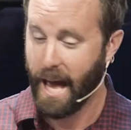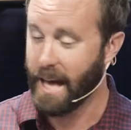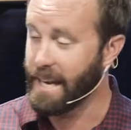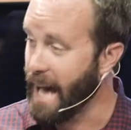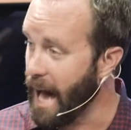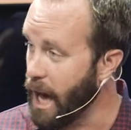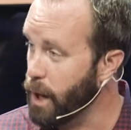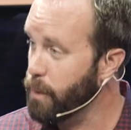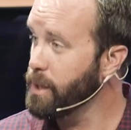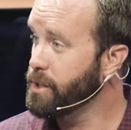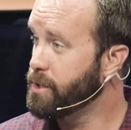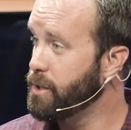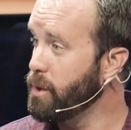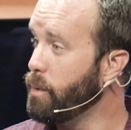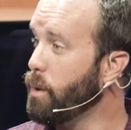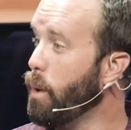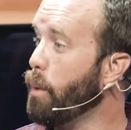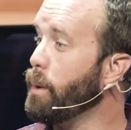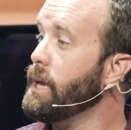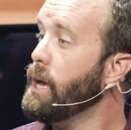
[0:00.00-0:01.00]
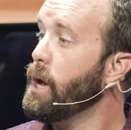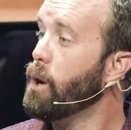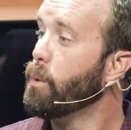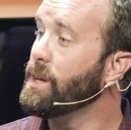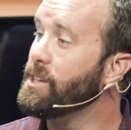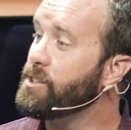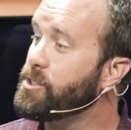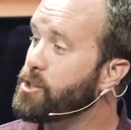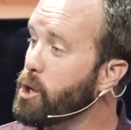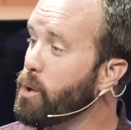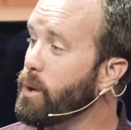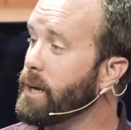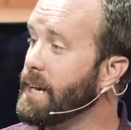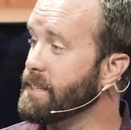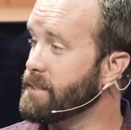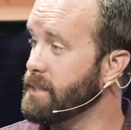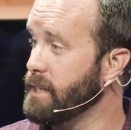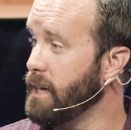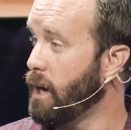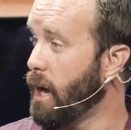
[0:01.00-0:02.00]
And how do we do it? Well, we, we do it,
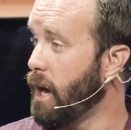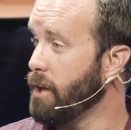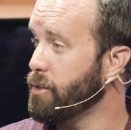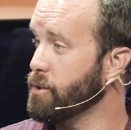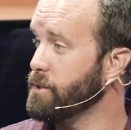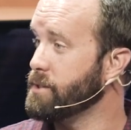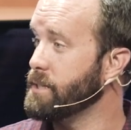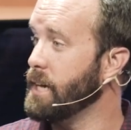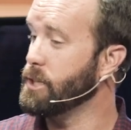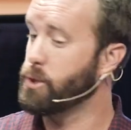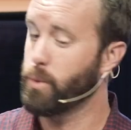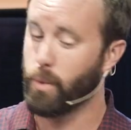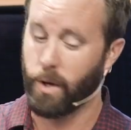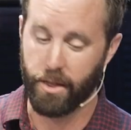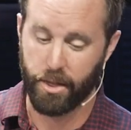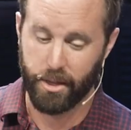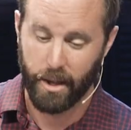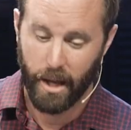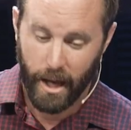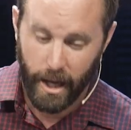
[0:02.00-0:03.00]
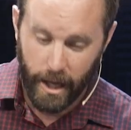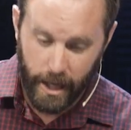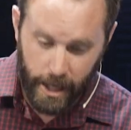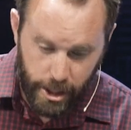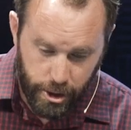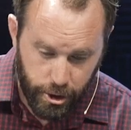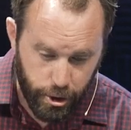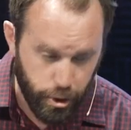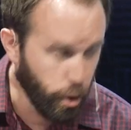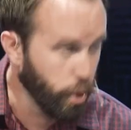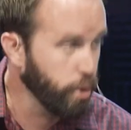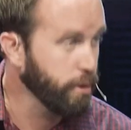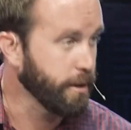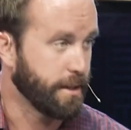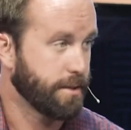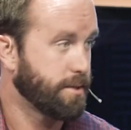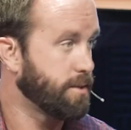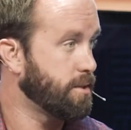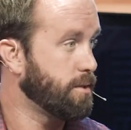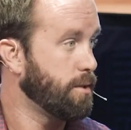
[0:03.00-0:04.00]
as the author says, with
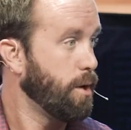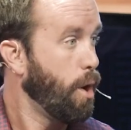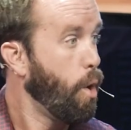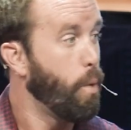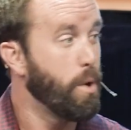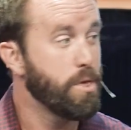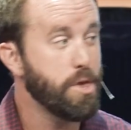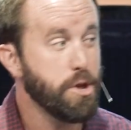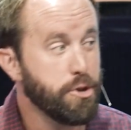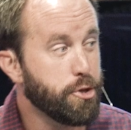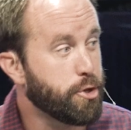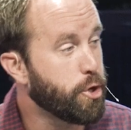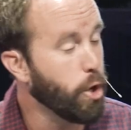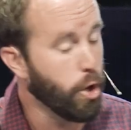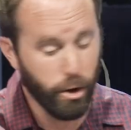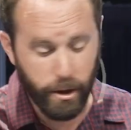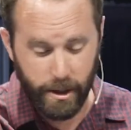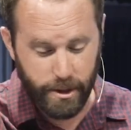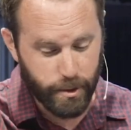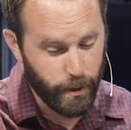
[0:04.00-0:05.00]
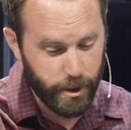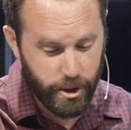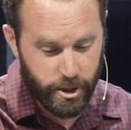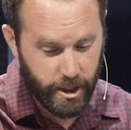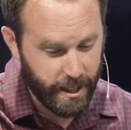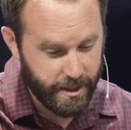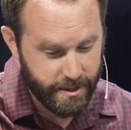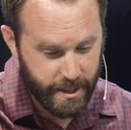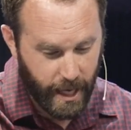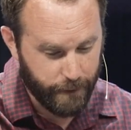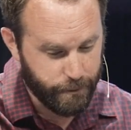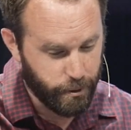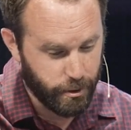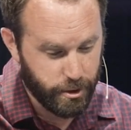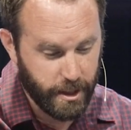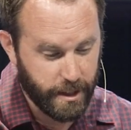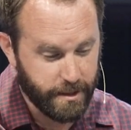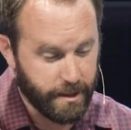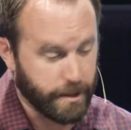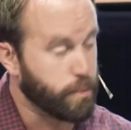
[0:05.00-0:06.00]
endurance with endurance, we chase after
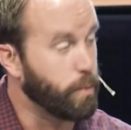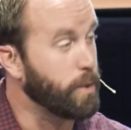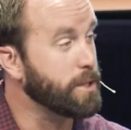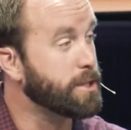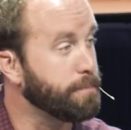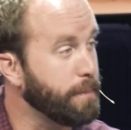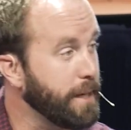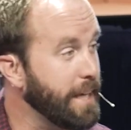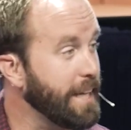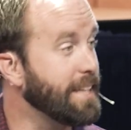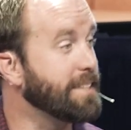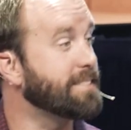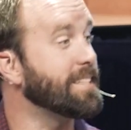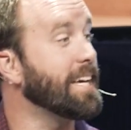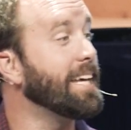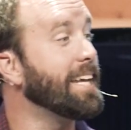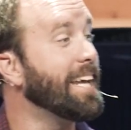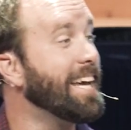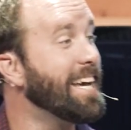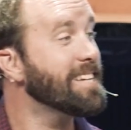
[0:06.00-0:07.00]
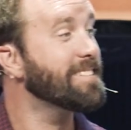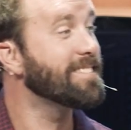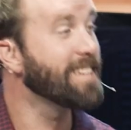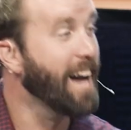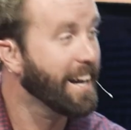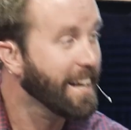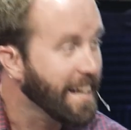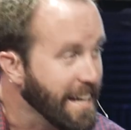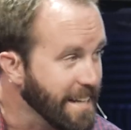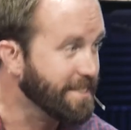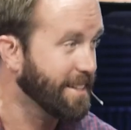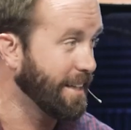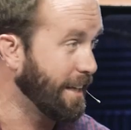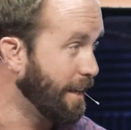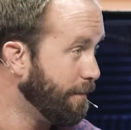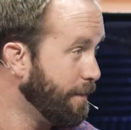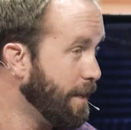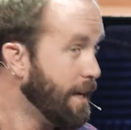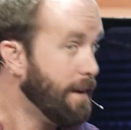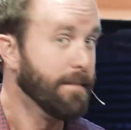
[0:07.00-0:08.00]
Jesus, which means it is not easy.